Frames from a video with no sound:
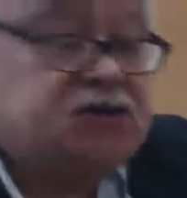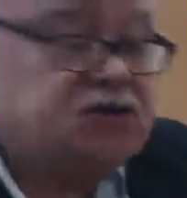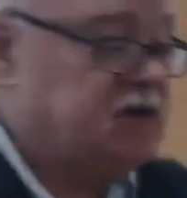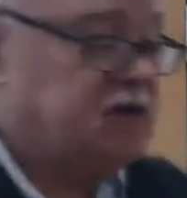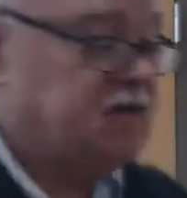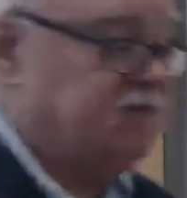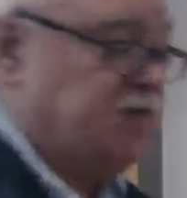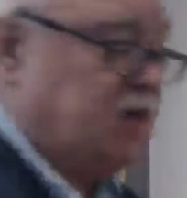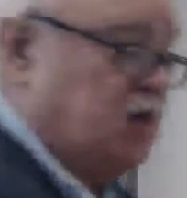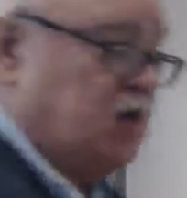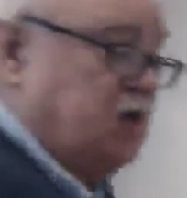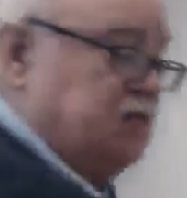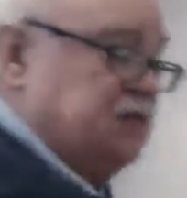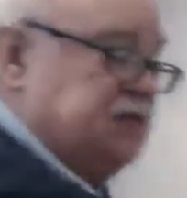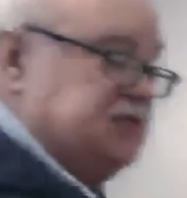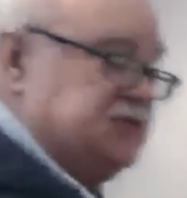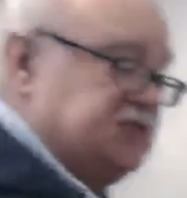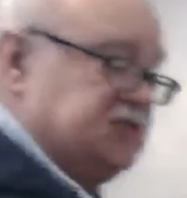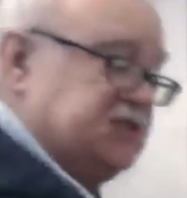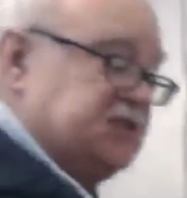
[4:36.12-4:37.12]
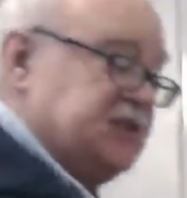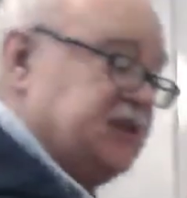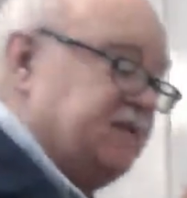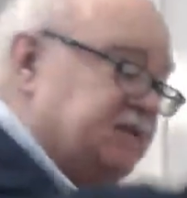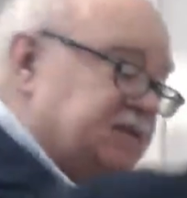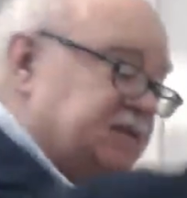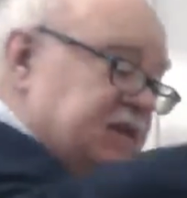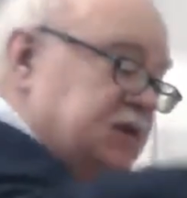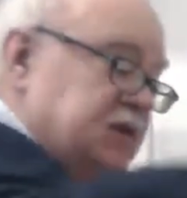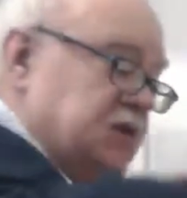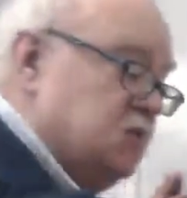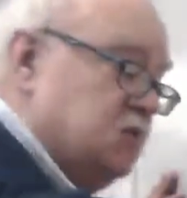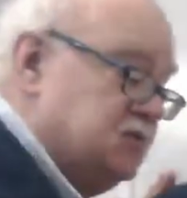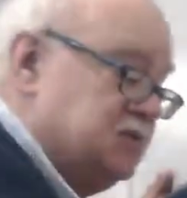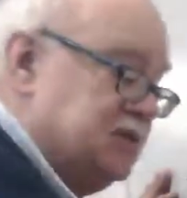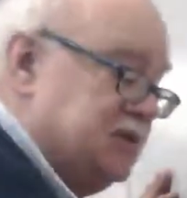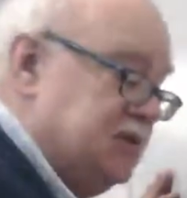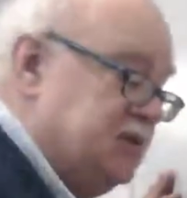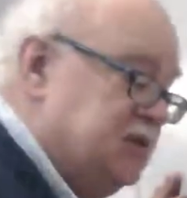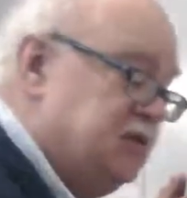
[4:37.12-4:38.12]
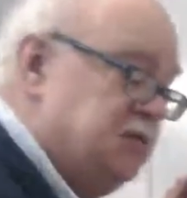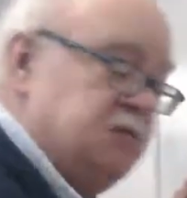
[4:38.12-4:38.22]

of all the stuff that goes in to